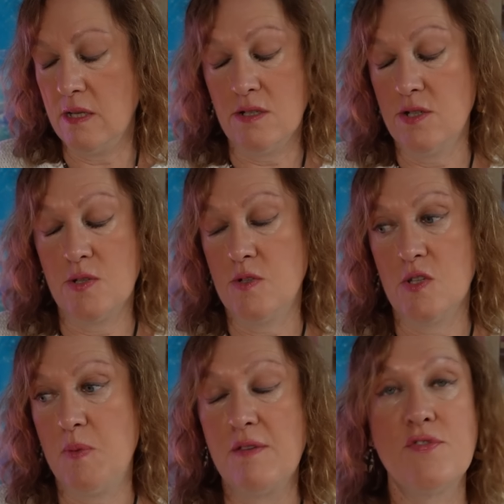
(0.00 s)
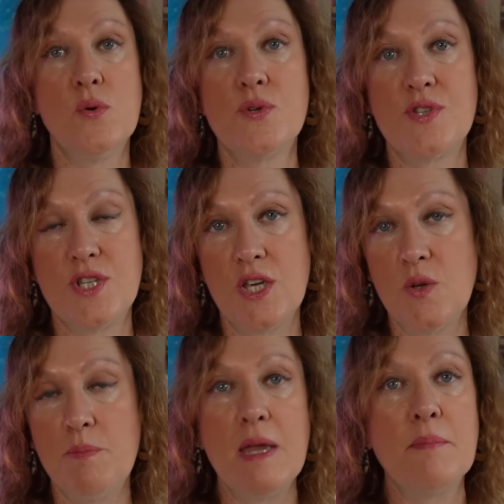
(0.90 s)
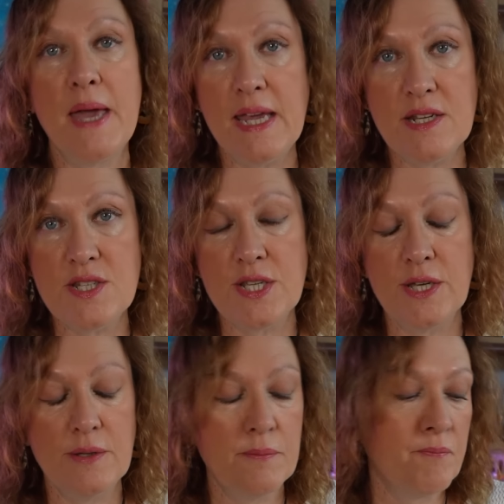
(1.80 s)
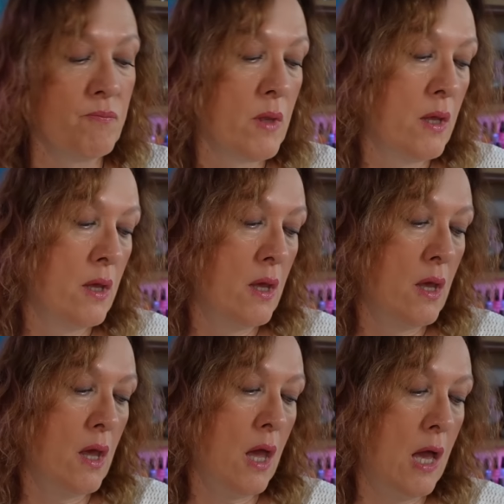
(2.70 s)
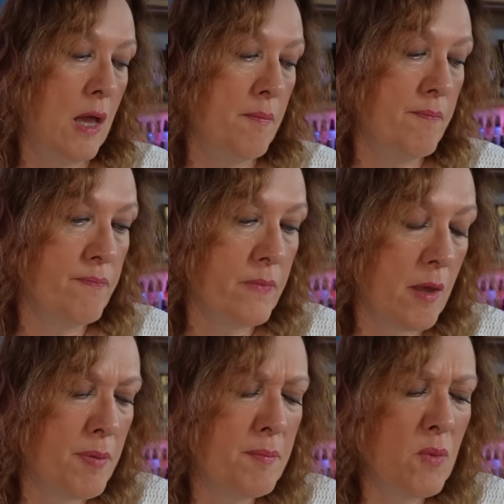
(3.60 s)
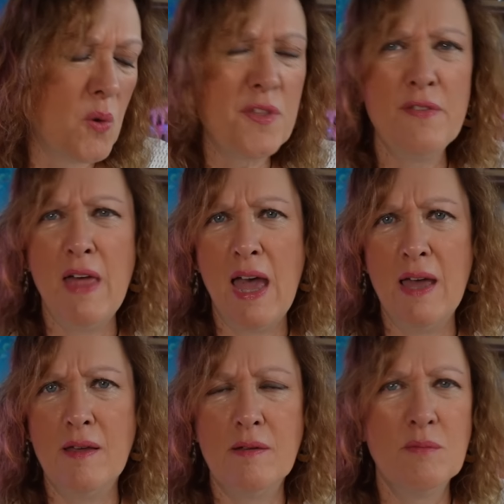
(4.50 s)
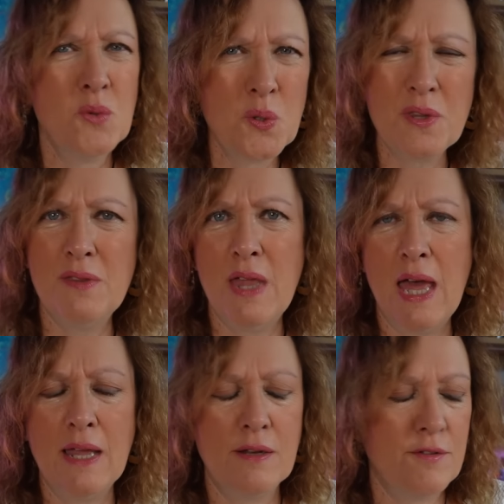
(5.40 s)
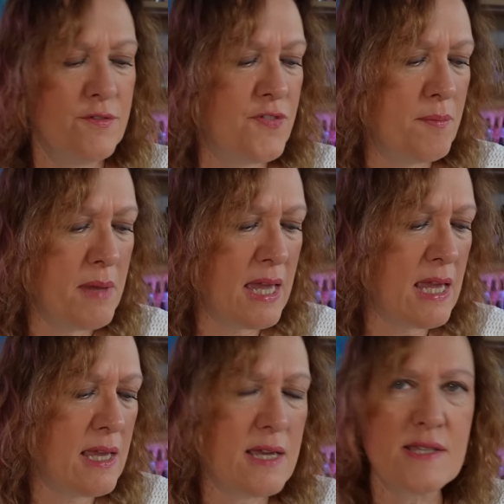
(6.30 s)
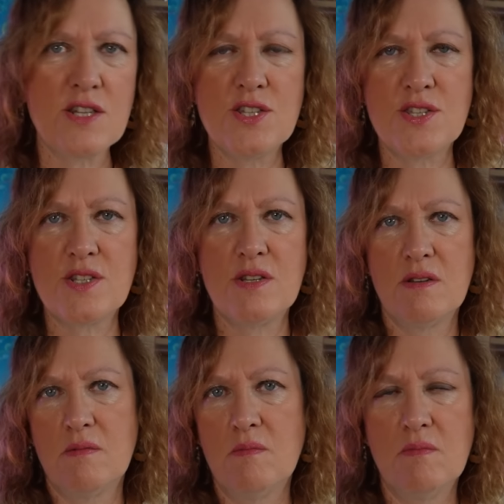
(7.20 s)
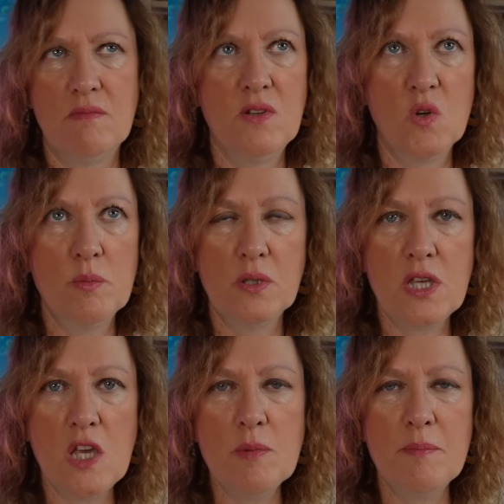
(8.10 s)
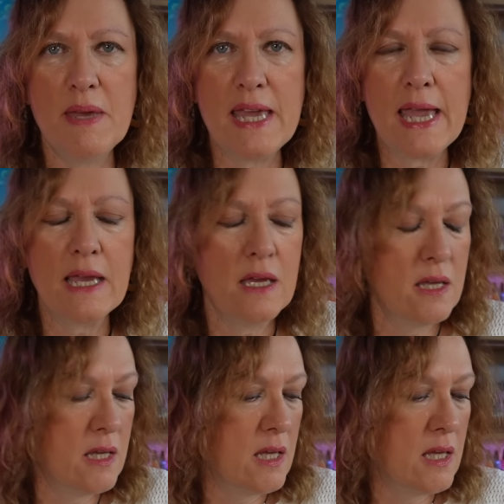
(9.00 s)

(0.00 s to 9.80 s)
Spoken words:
just being forced to, being paid to. But more than that, for me as a just normal human being,